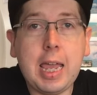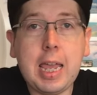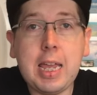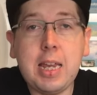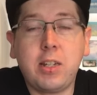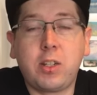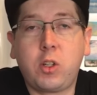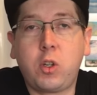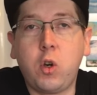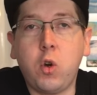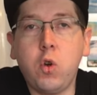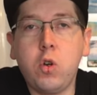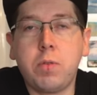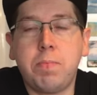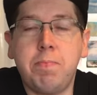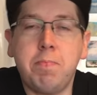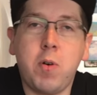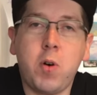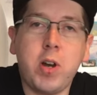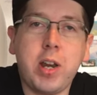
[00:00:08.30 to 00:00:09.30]
And
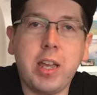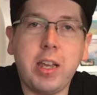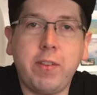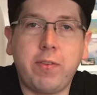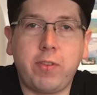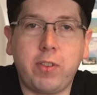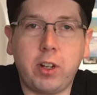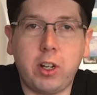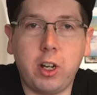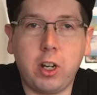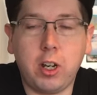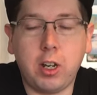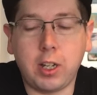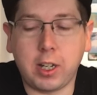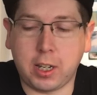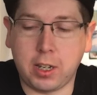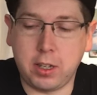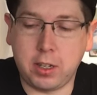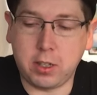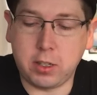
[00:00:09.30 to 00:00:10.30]
good morning,
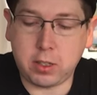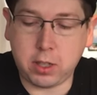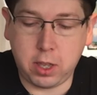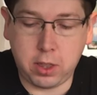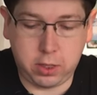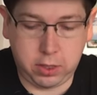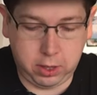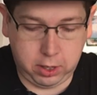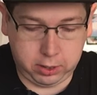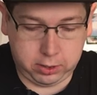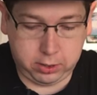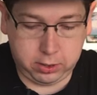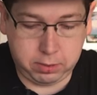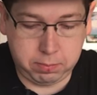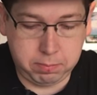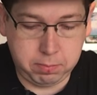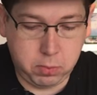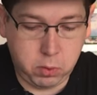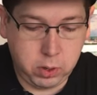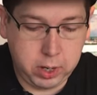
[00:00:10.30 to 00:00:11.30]
vloggers. This
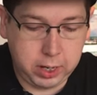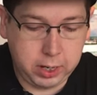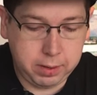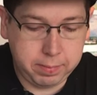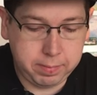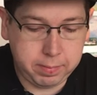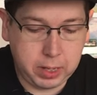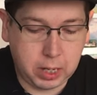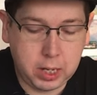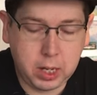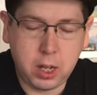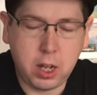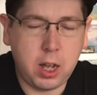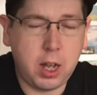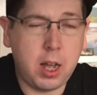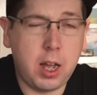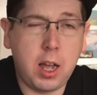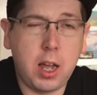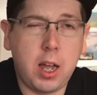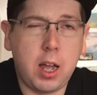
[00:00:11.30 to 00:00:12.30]
morning,
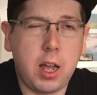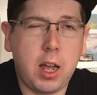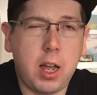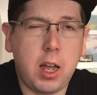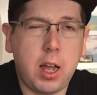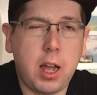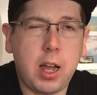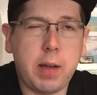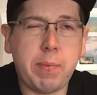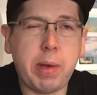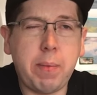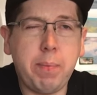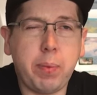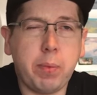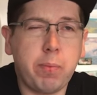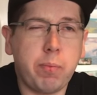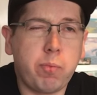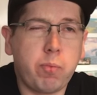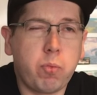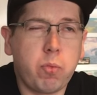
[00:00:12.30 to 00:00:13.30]
I'm up
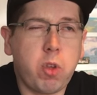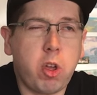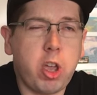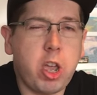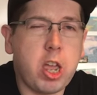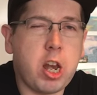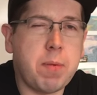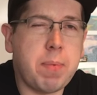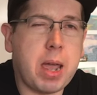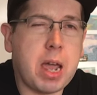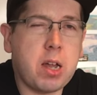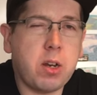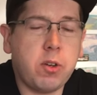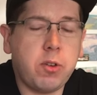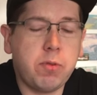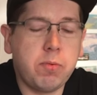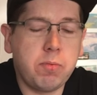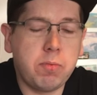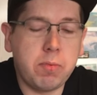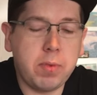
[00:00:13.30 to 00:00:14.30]
and about,
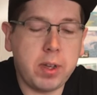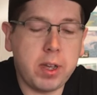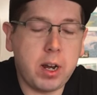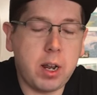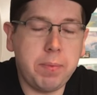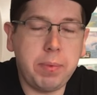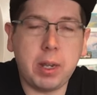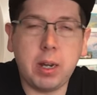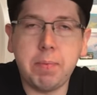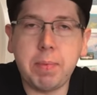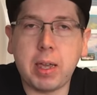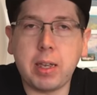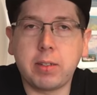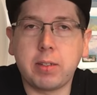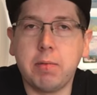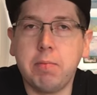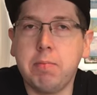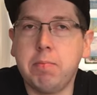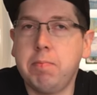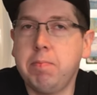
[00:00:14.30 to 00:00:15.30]
and I'm going to make
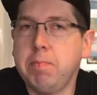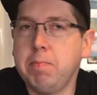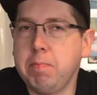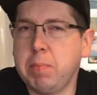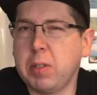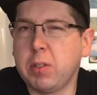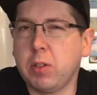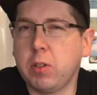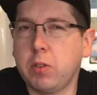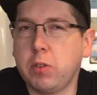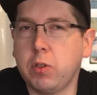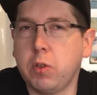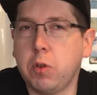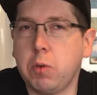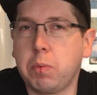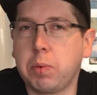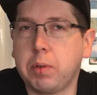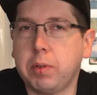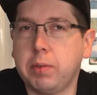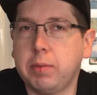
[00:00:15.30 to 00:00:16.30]
some miso
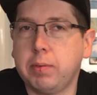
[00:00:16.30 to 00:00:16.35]
soup.